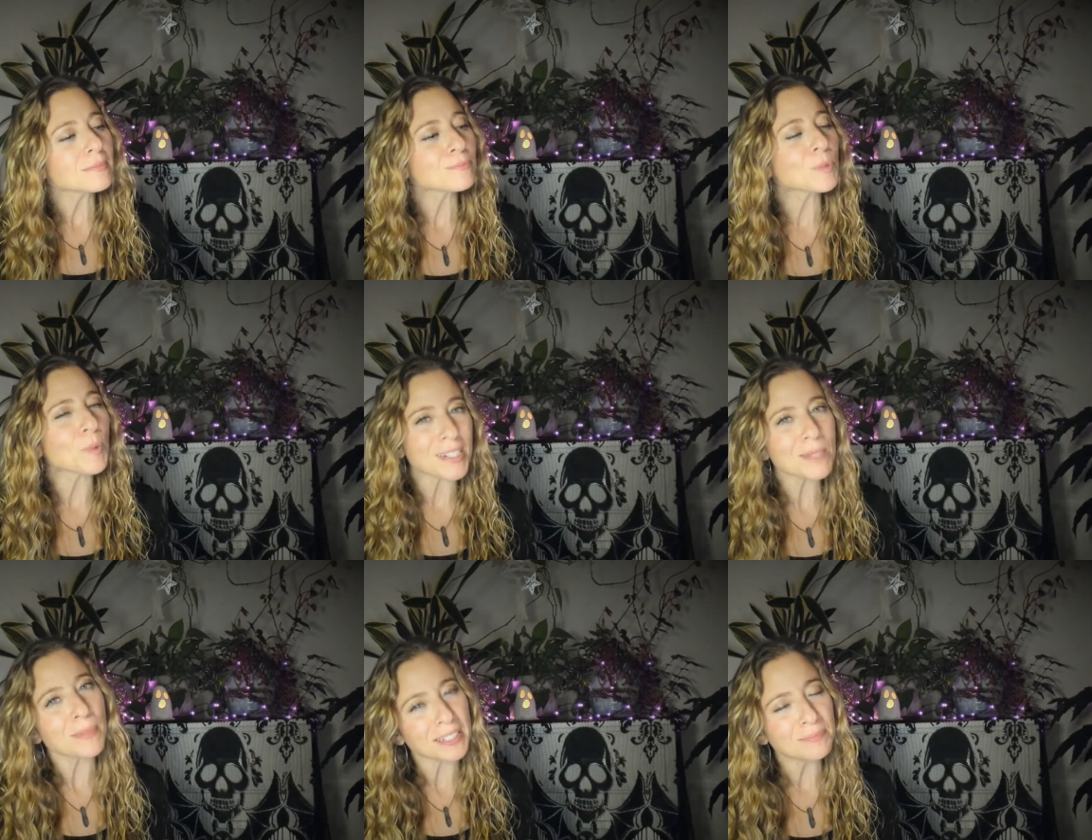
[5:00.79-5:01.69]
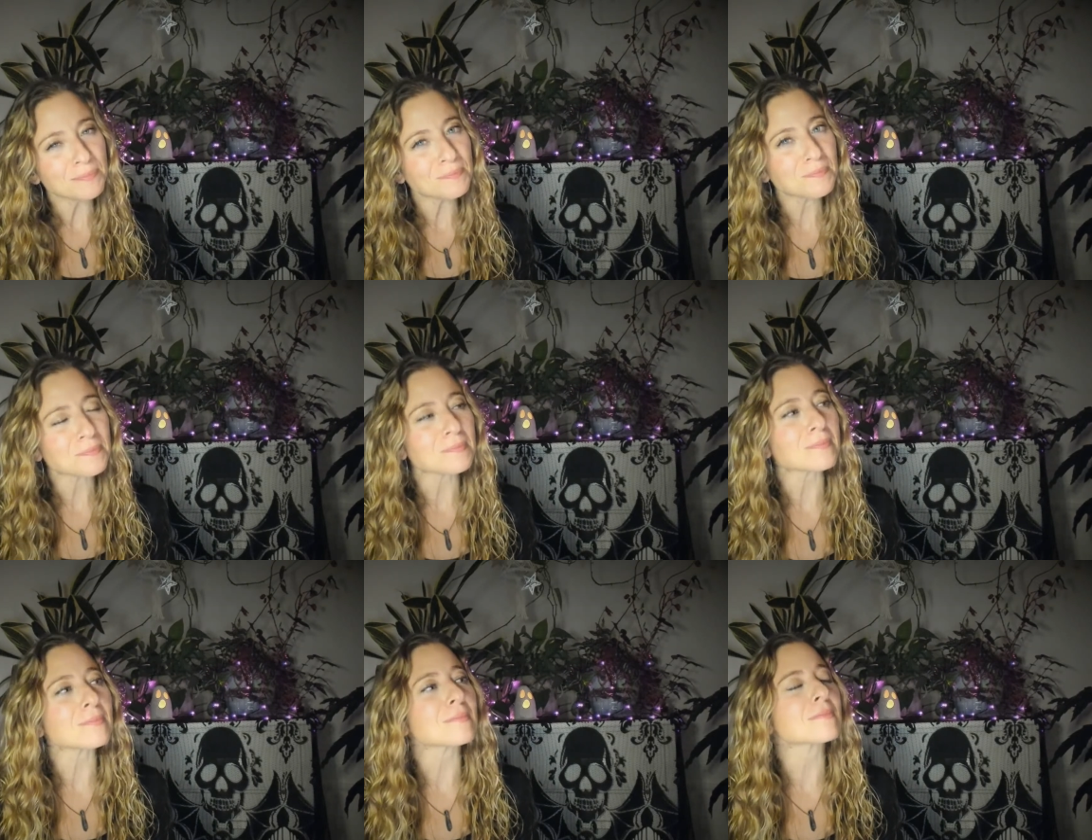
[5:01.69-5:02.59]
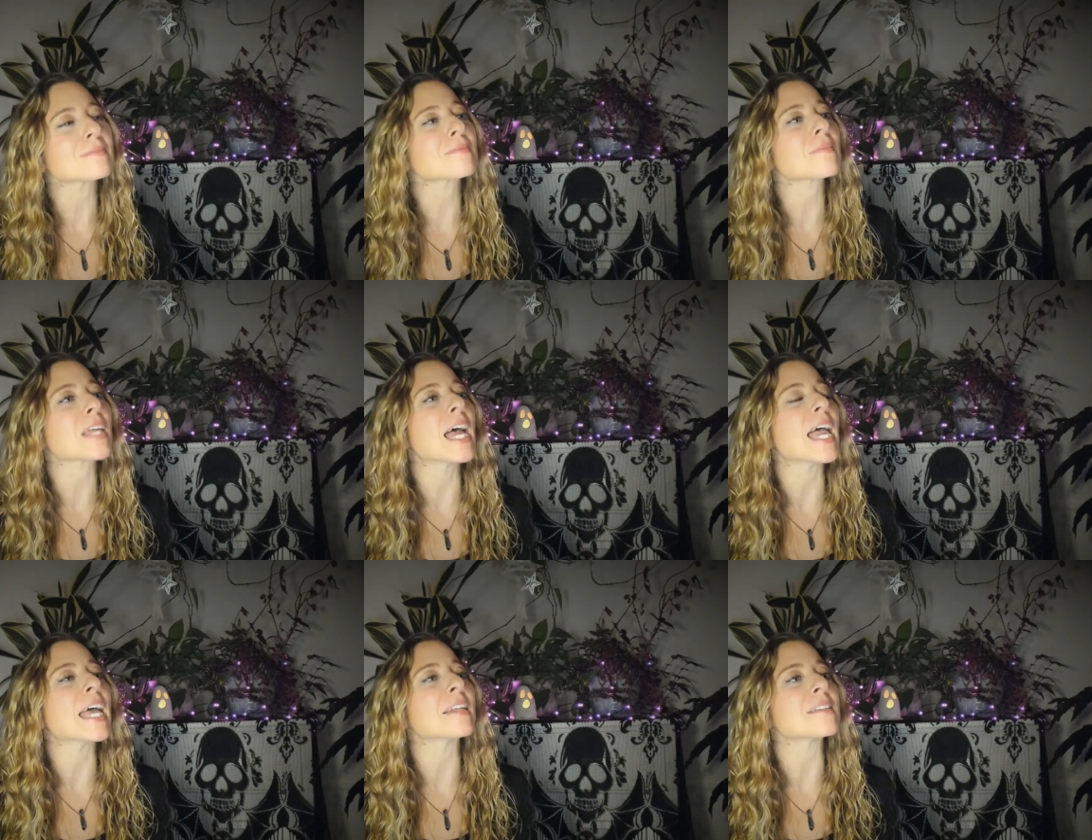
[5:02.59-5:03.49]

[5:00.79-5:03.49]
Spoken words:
we went to bed, and